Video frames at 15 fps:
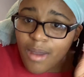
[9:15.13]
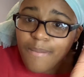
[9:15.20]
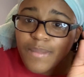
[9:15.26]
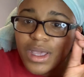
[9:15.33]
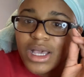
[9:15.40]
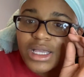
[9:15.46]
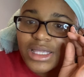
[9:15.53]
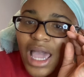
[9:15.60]

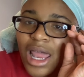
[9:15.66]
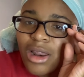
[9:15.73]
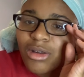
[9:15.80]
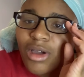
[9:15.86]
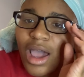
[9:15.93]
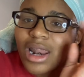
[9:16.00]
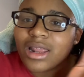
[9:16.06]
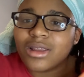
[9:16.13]
because I don't
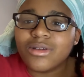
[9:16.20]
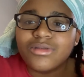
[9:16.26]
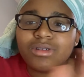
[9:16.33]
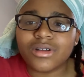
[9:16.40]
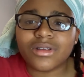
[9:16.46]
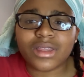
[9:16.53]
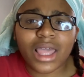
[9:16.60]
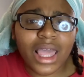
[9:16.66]
know how to do
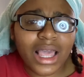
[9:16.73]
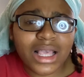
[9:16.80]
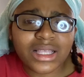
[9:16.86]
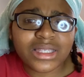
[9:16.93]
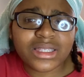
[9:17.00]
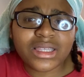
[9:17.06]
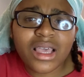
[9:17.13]
certain things.